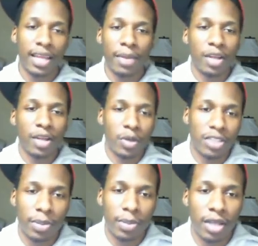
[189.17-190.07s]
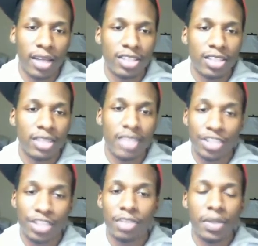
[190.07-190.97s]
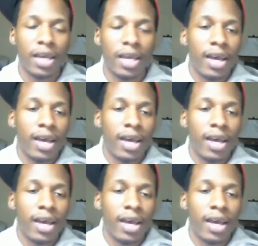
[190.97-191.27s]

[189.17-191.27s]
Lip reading: I'm not doing something as good as I should be.